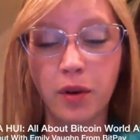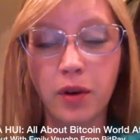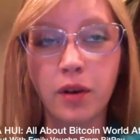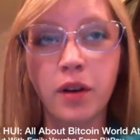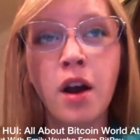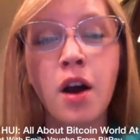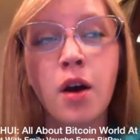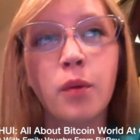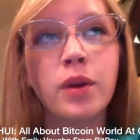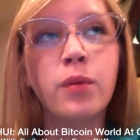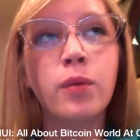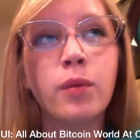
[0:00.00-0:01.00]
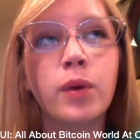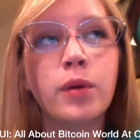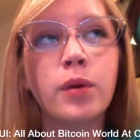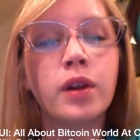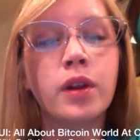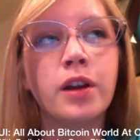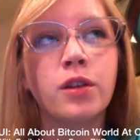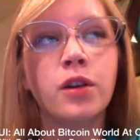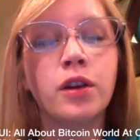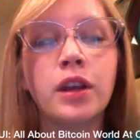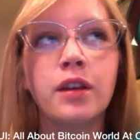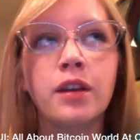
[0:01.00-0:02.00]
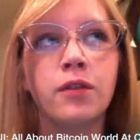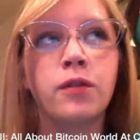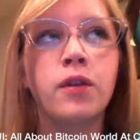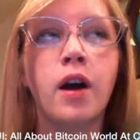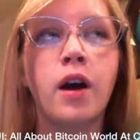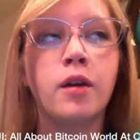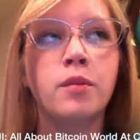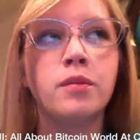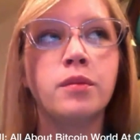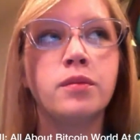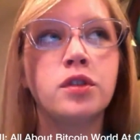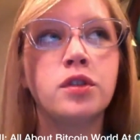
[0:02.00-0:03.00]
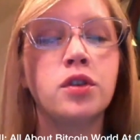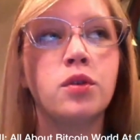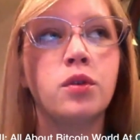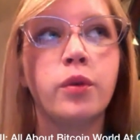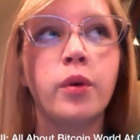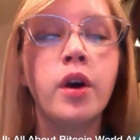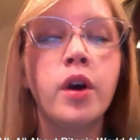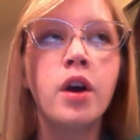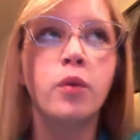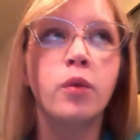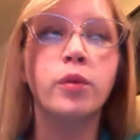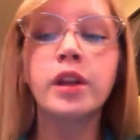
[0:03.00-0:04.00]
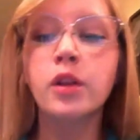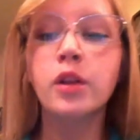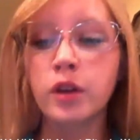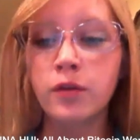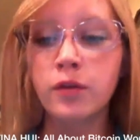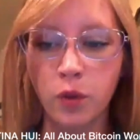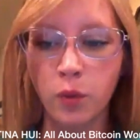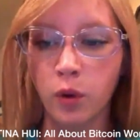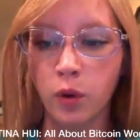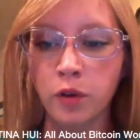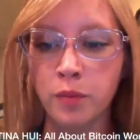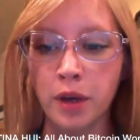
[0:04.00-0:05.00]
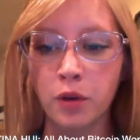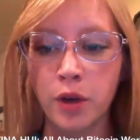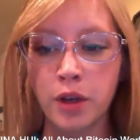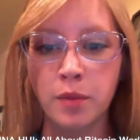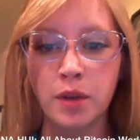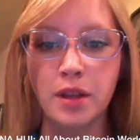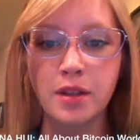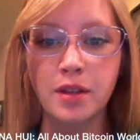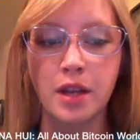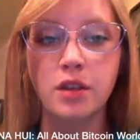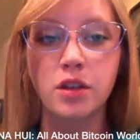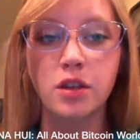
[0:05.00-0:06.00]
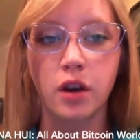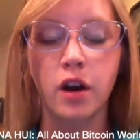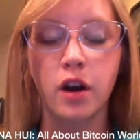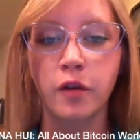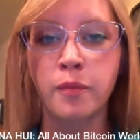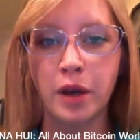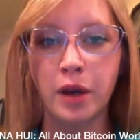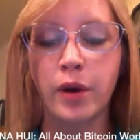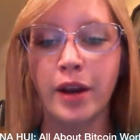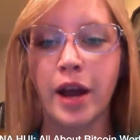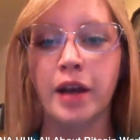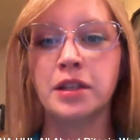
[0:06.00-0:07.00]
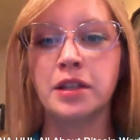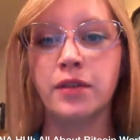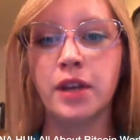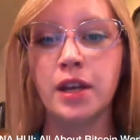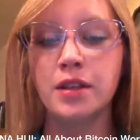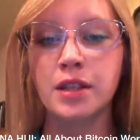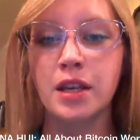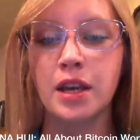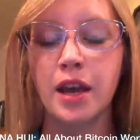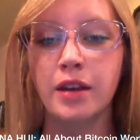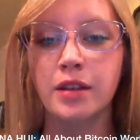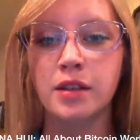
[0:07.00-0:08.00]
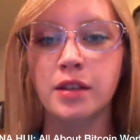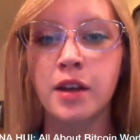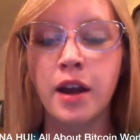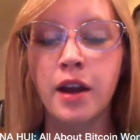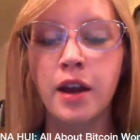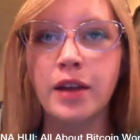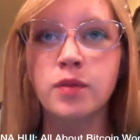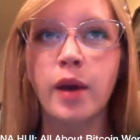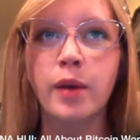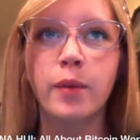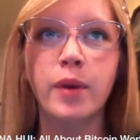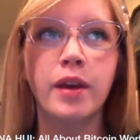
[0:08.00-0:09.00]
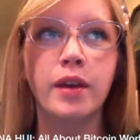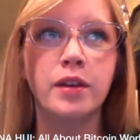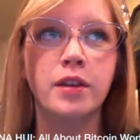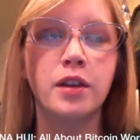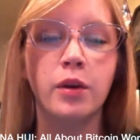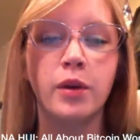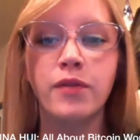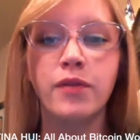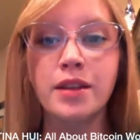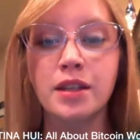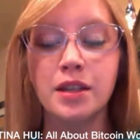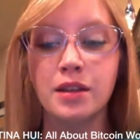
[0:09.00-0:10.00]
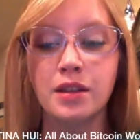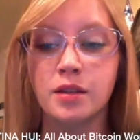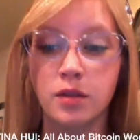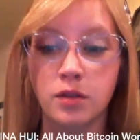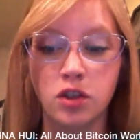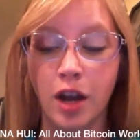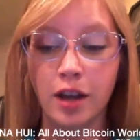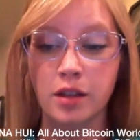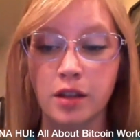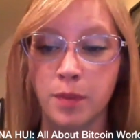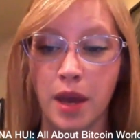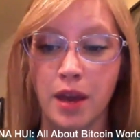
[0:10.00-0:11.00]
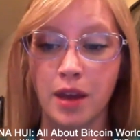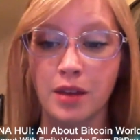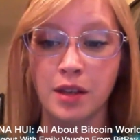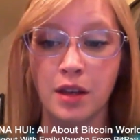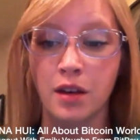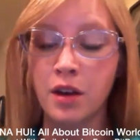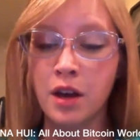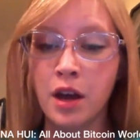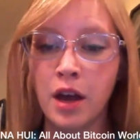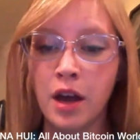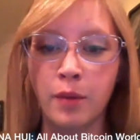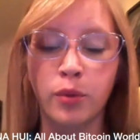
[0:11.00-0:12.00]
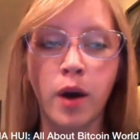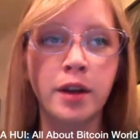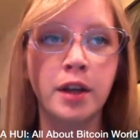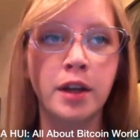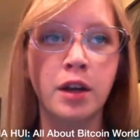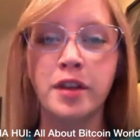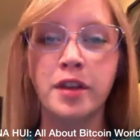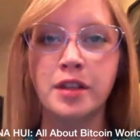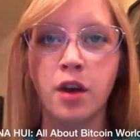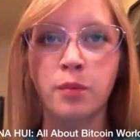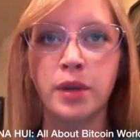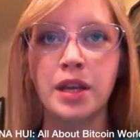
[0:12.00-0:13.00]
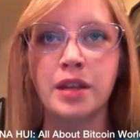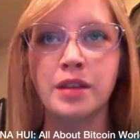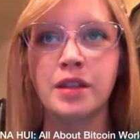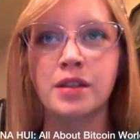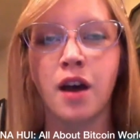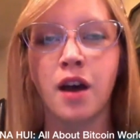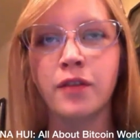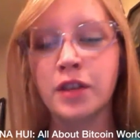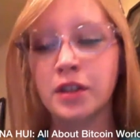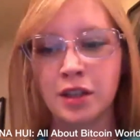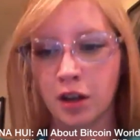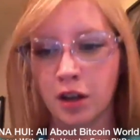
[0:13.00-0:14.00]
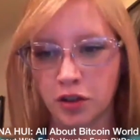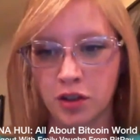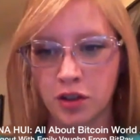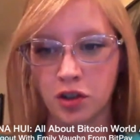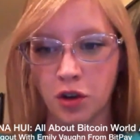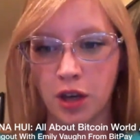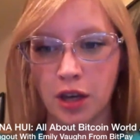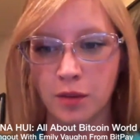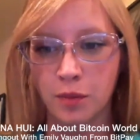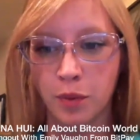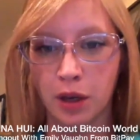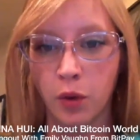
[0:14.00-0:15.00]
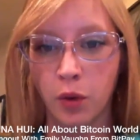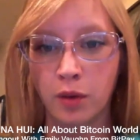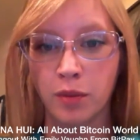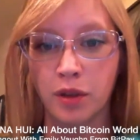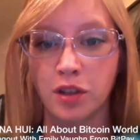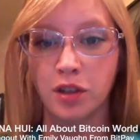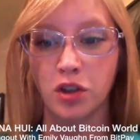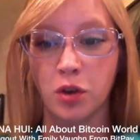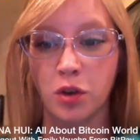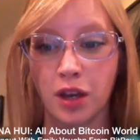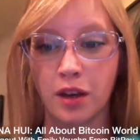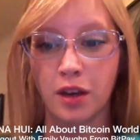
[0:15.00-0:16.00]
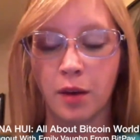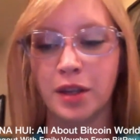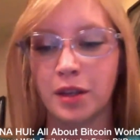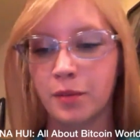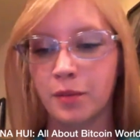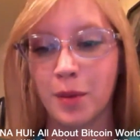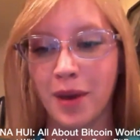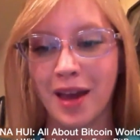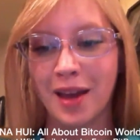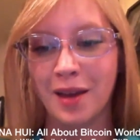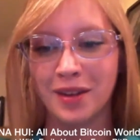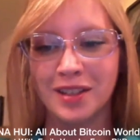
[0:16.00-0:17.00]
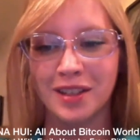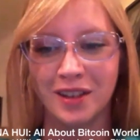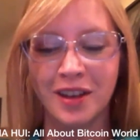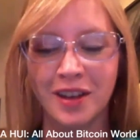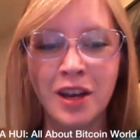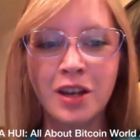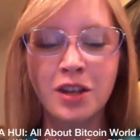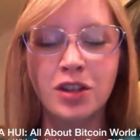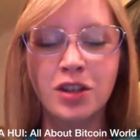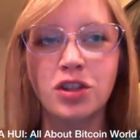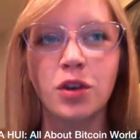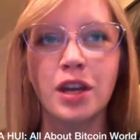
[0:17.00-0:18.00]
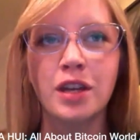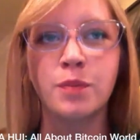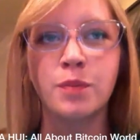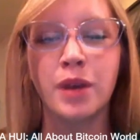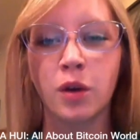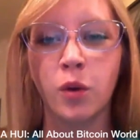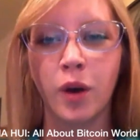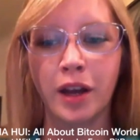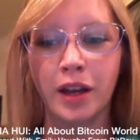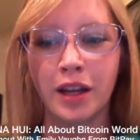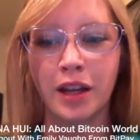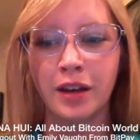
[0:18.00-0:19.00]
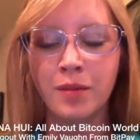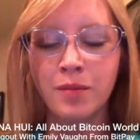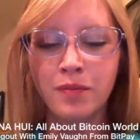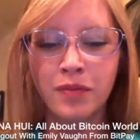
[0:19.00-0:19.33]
We really are looking we're really looking for the world of Bitcoin to be the center of Bitcoin activity at CES. That's why we, invested in this giant space and brought in all these companies. It's obviously not just to showcase Bitcoin, but to showcase, BitPay, but to showcase Bitcoin